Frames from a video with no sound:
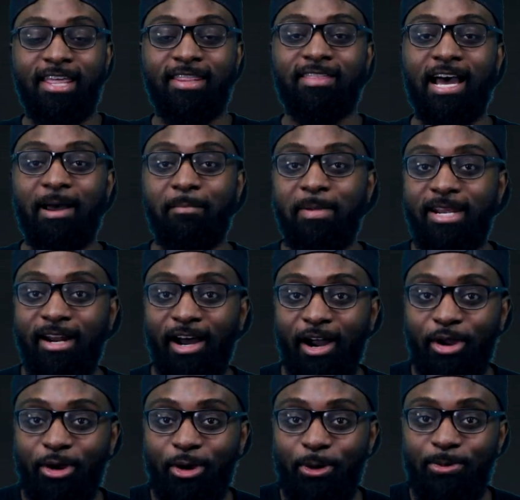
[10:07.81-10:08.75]
that may
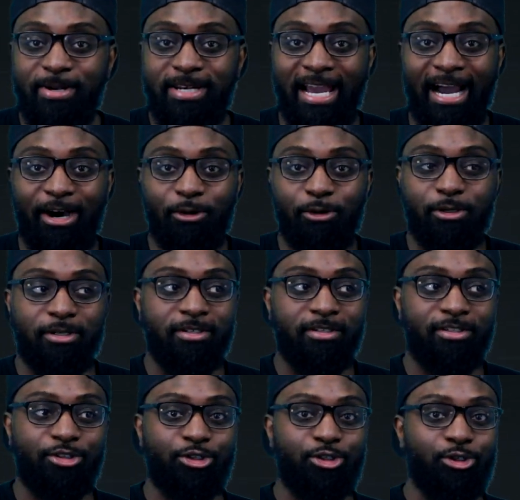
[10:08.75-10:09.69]
not go
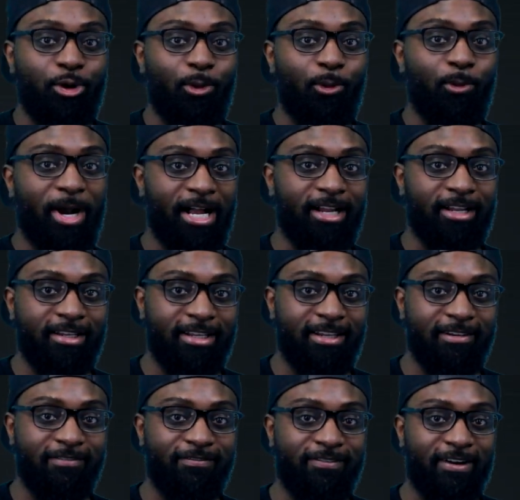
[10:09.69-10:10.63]
down so well
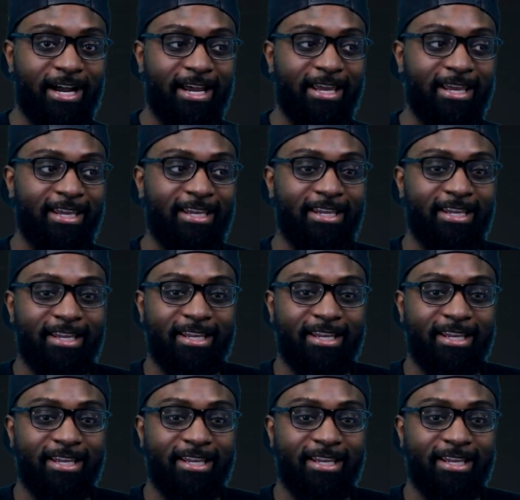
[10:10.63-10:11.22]
if I